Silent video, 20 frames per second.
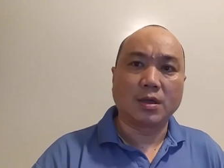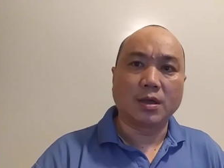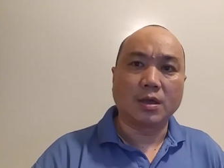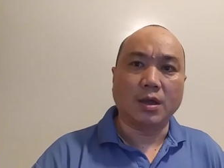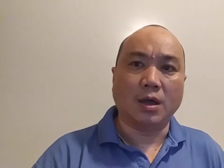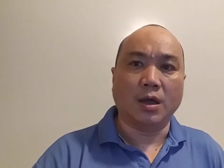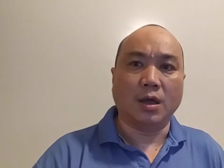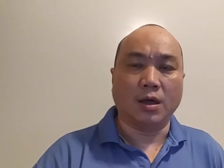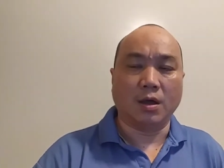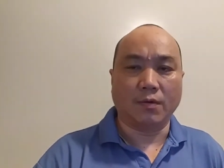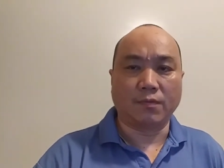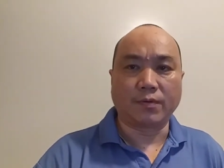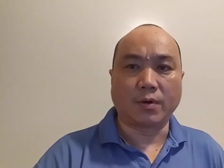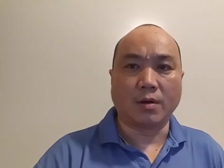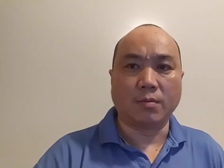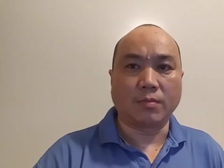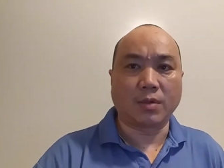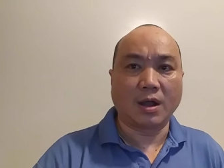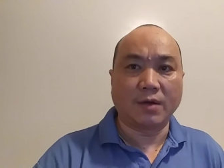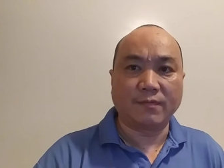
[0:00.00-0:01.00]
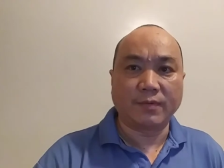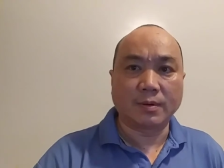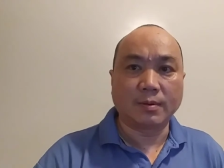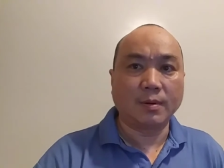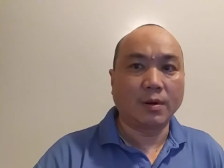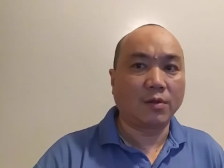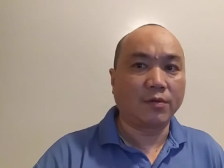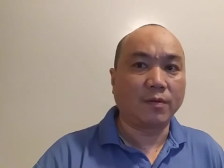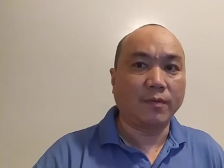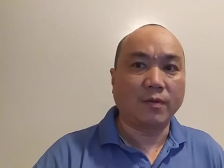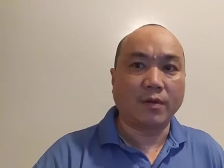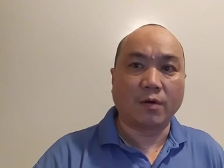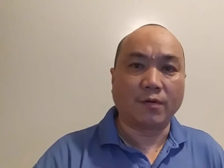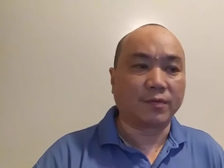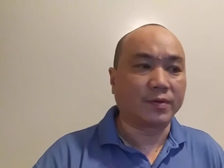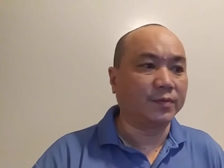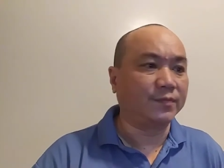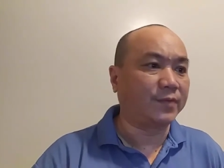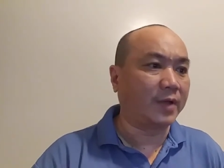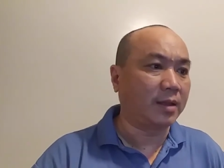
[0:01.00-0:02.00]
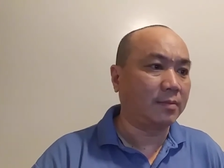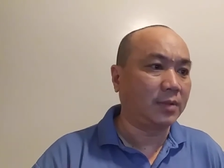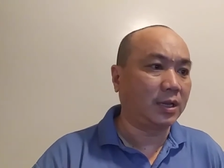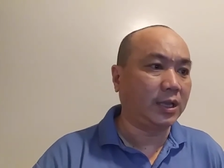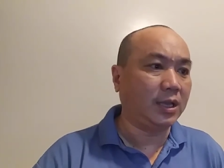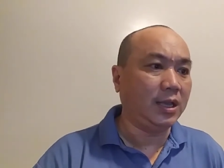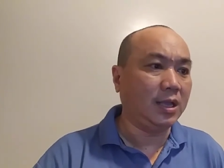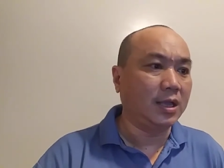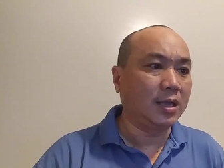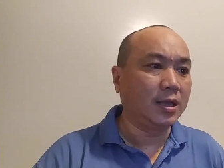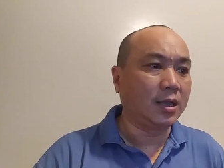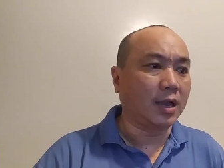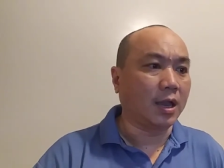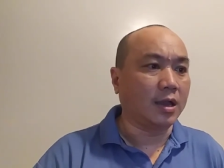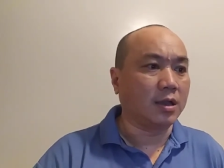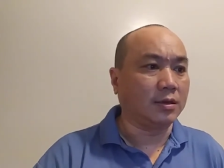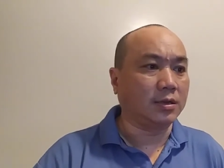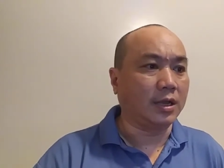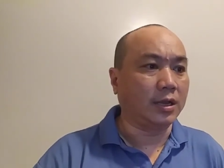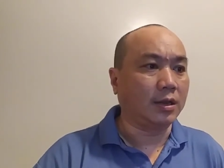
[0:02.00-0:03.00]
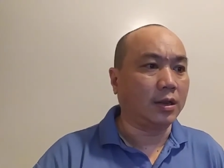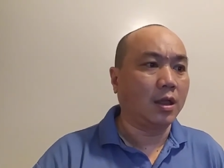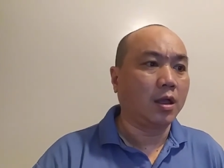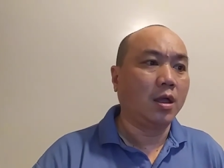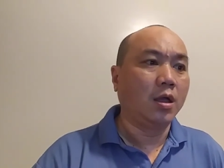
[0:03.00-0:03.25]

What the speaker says: from government or the family, and then